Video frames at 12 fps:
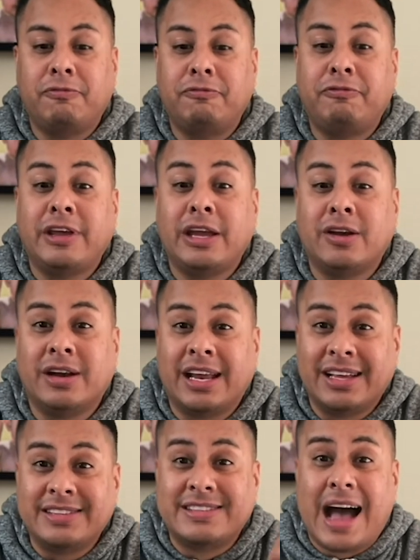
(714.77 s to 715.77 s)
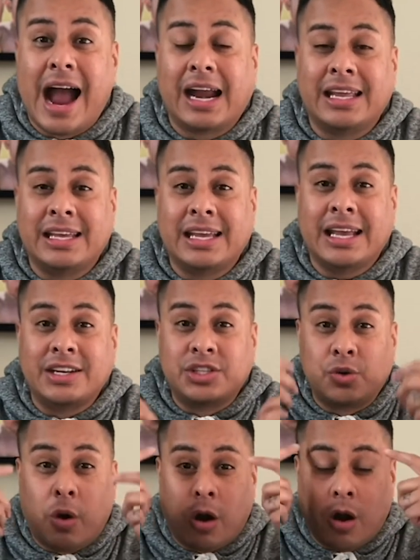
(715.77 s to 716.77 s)
fear and anxiety
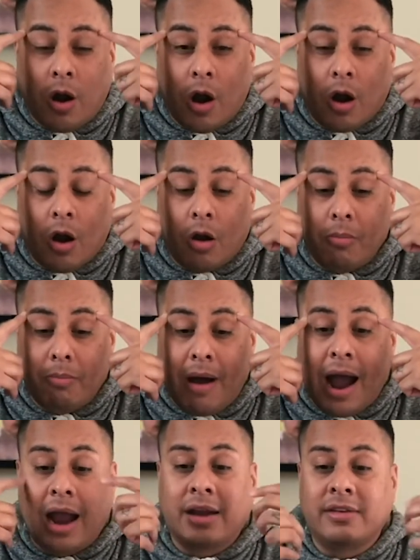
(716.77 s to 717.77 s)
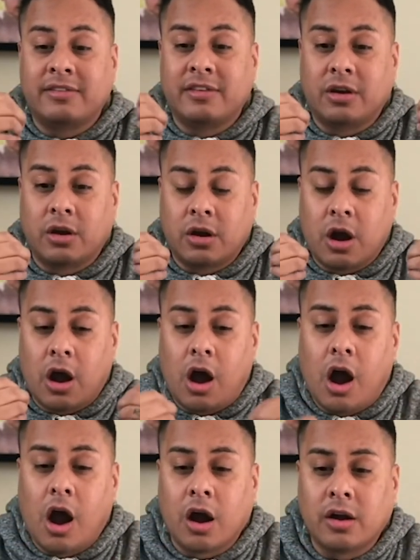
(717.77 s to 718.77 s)
into our minds and in our
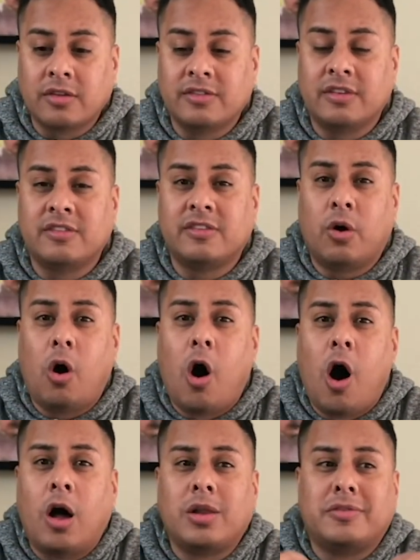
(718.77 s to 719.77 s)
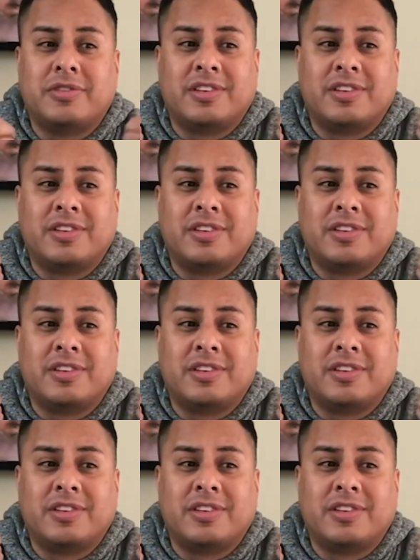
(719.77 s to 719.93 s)
hearts. And so all of a